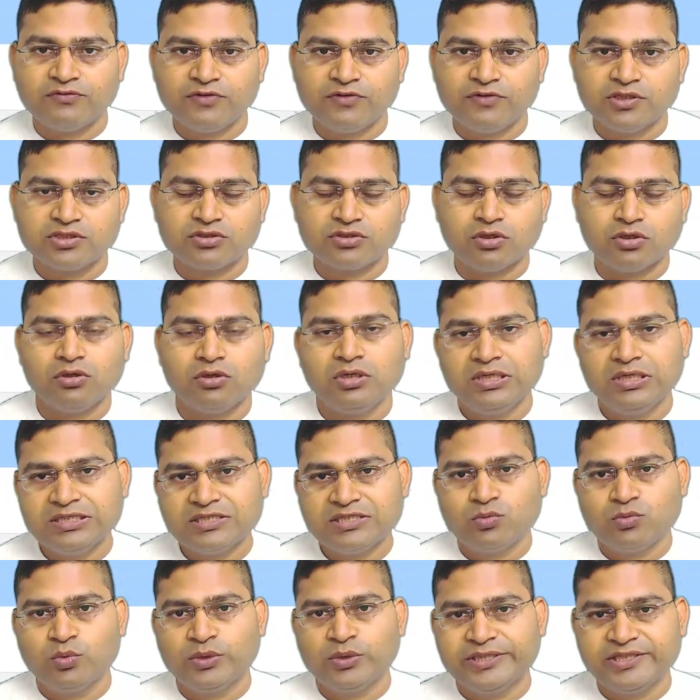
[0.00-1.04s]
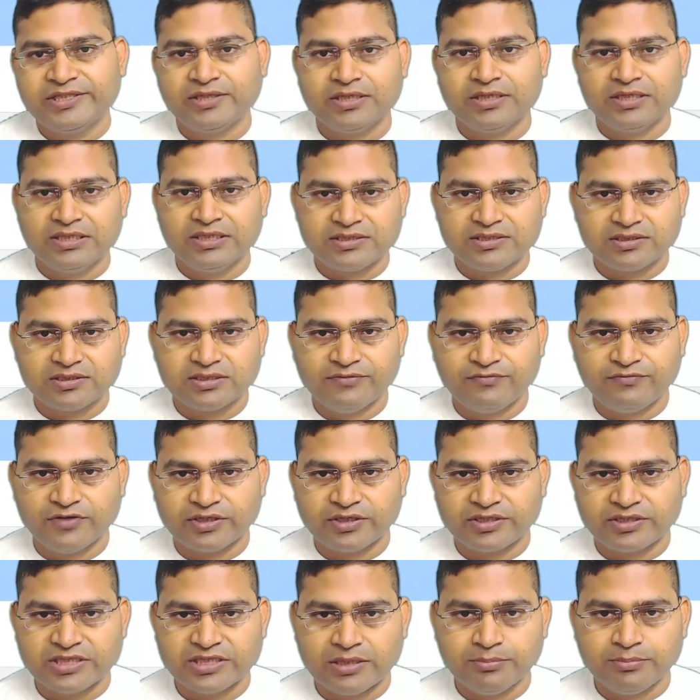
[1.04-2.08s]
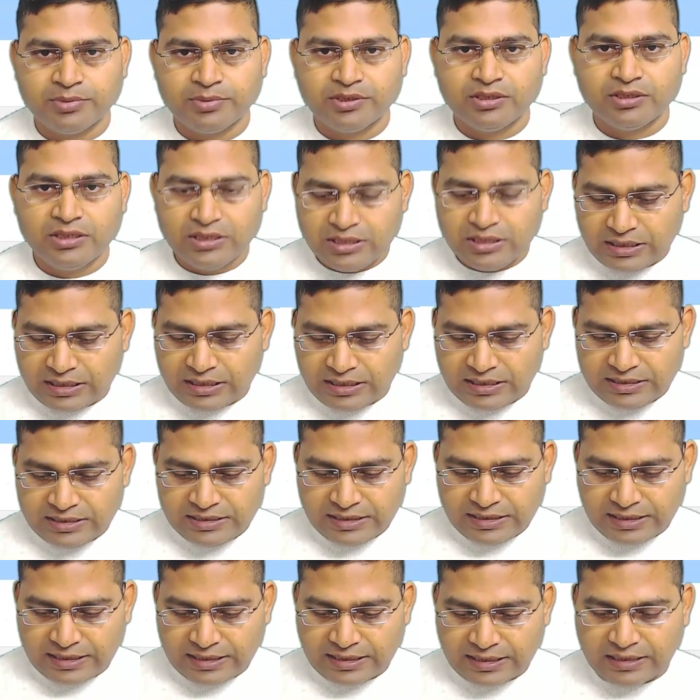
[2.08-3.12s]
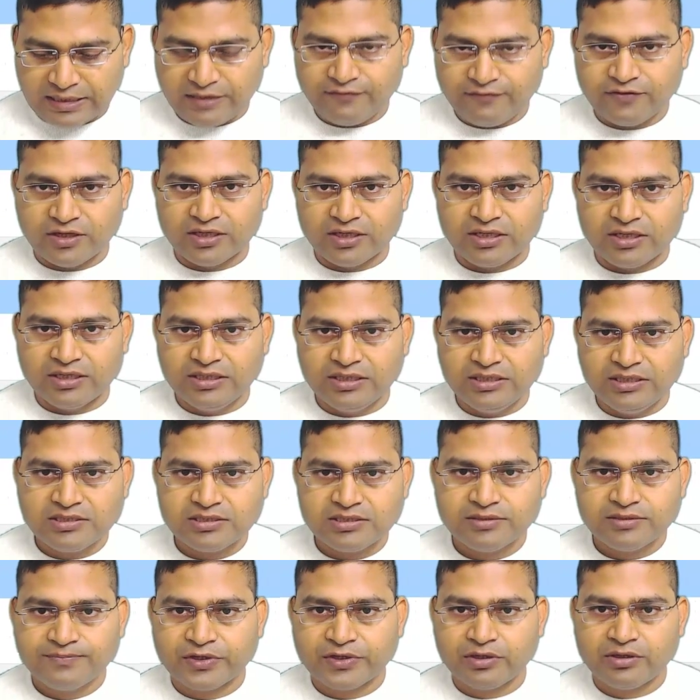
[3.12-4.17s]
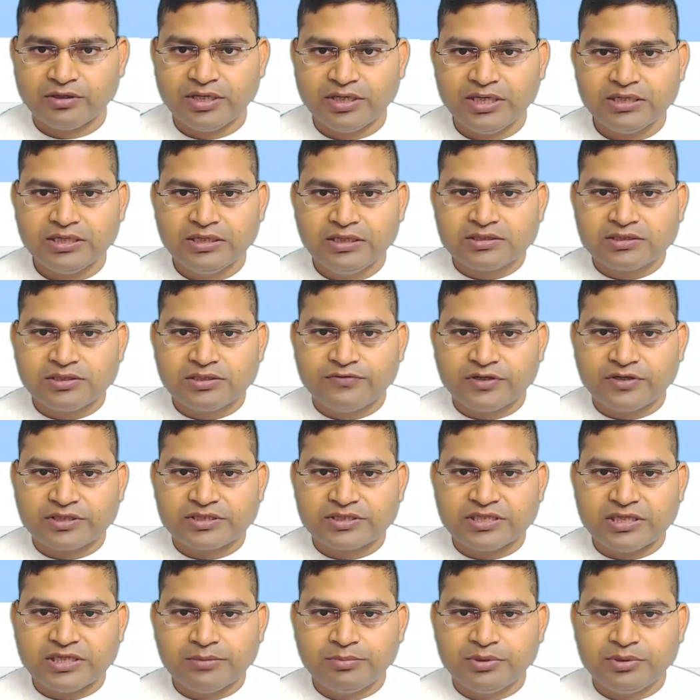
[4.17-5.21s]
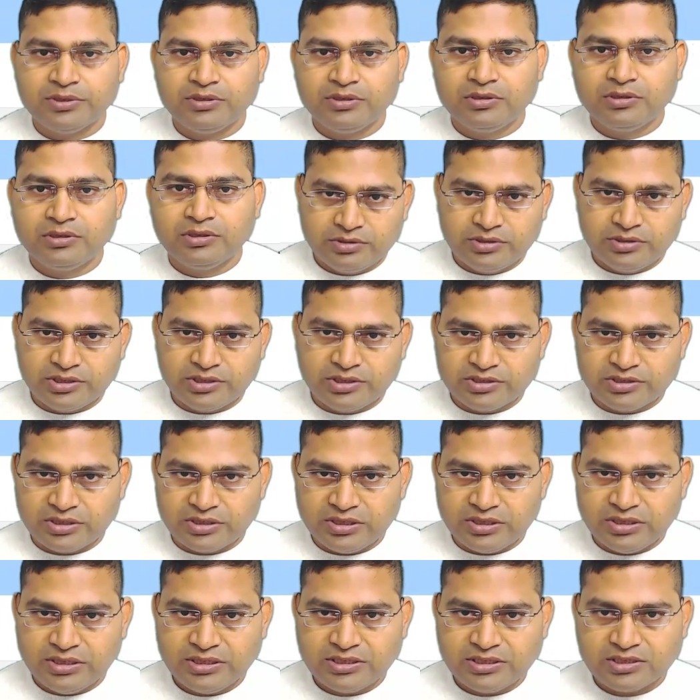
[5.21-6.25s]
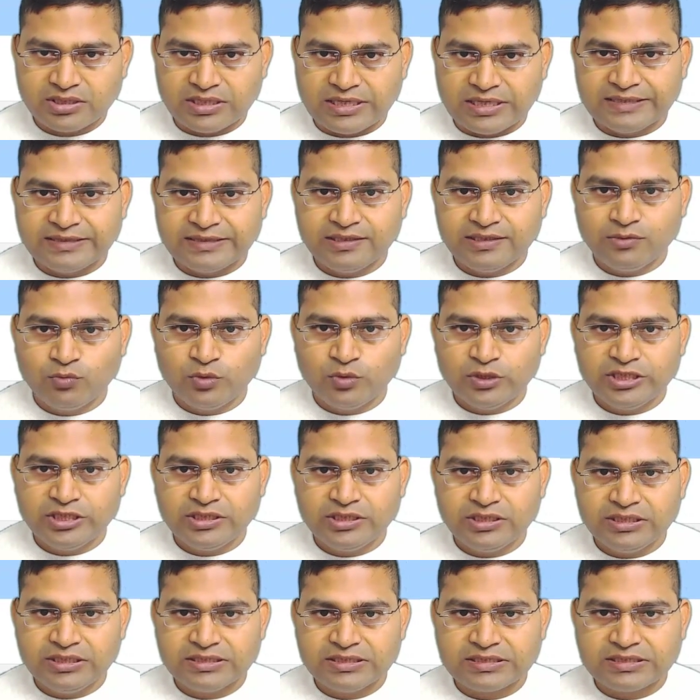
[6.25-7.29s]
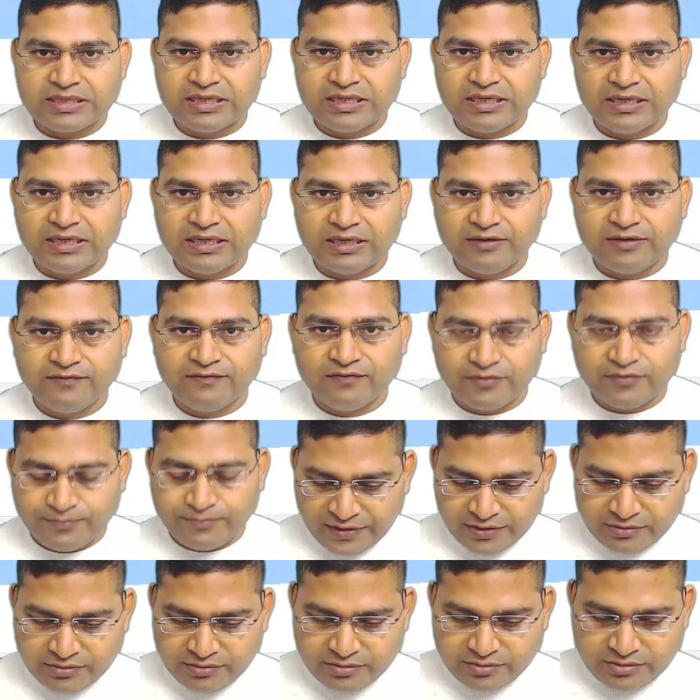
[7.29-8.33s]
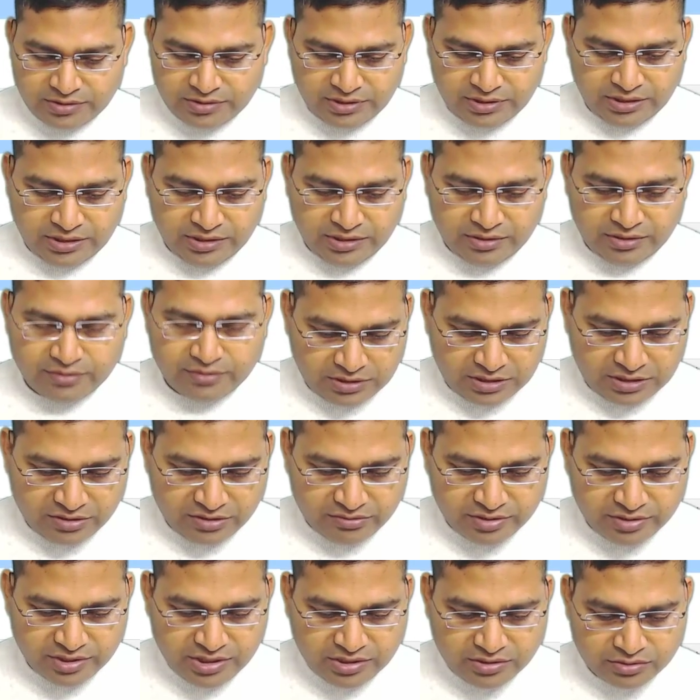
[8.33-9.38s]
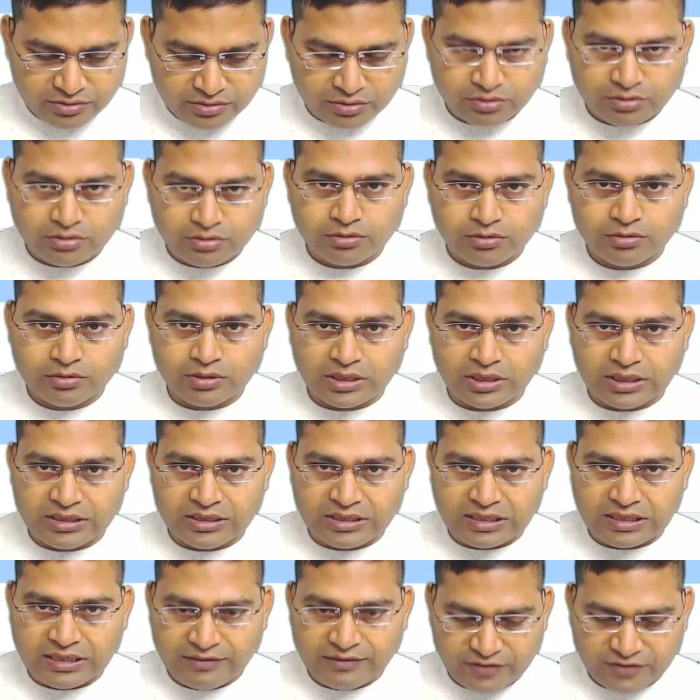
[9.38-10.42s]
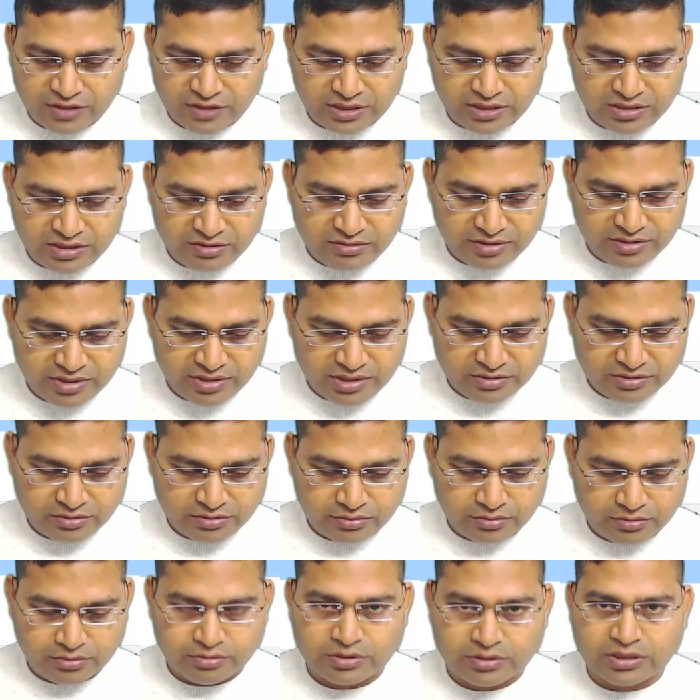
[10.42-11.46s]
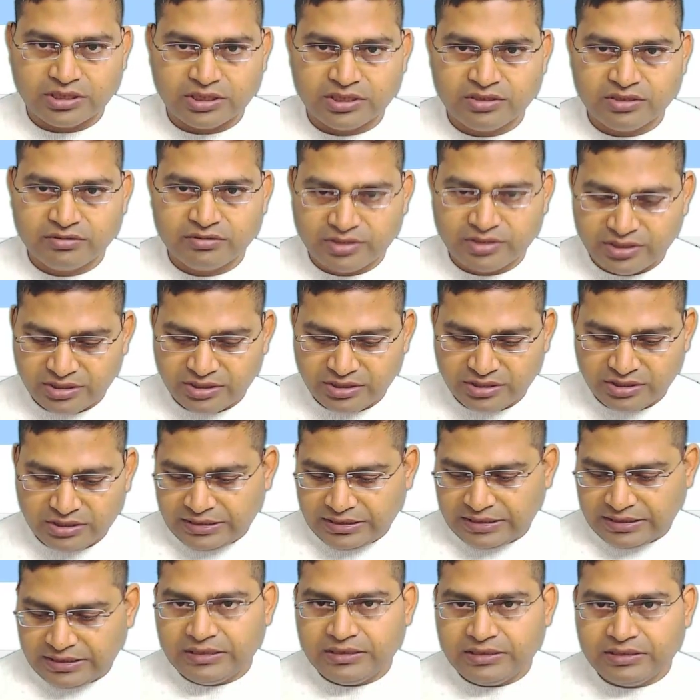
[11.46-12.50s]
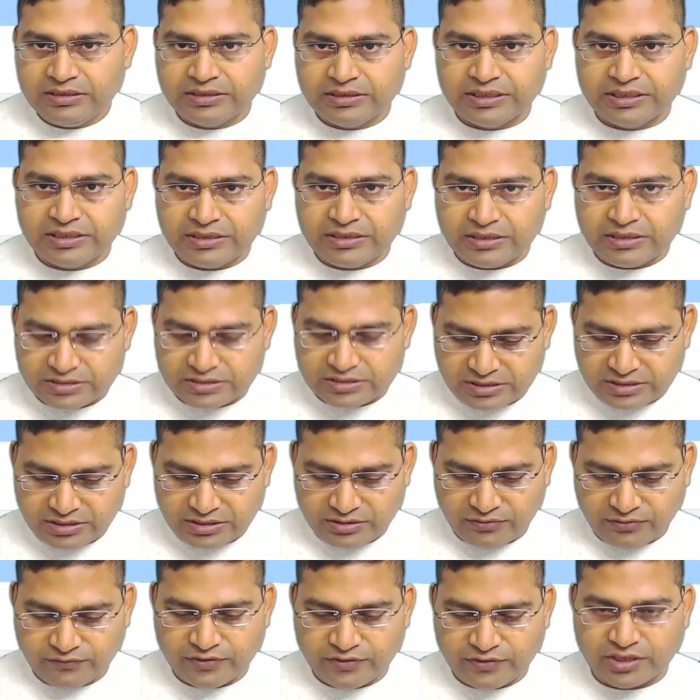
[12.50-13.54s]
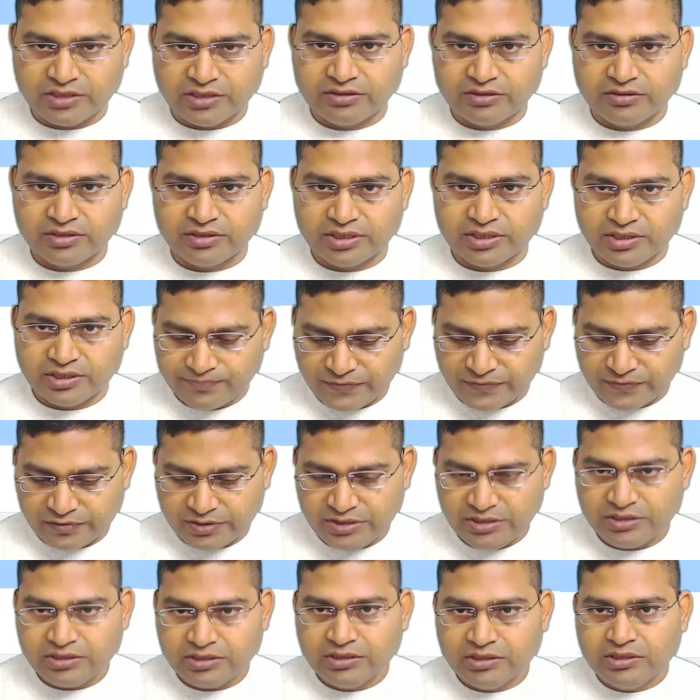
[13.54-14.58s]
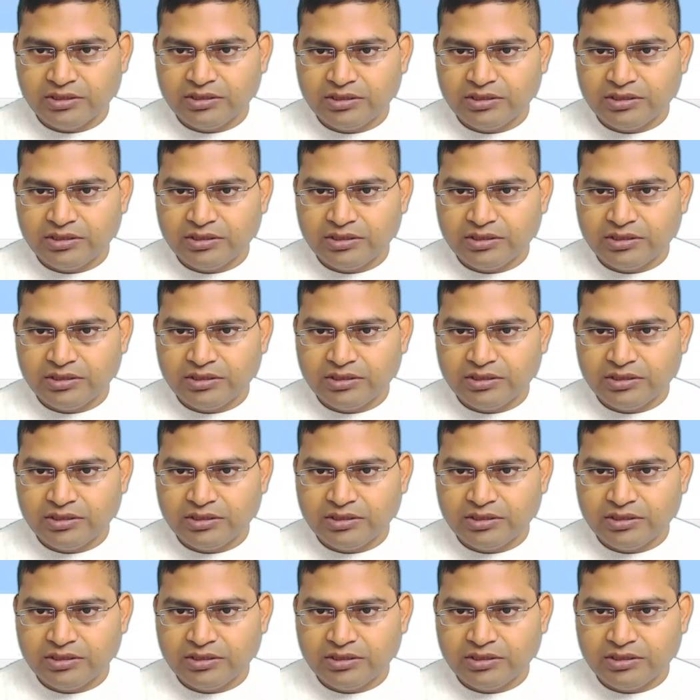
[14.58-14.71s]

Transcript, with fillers: of lists or list within the list, say for example, I have a list, alright. Say for example, there is a list and then within list I have say country. So I'll have a country. So country and then a city of the country. Okay.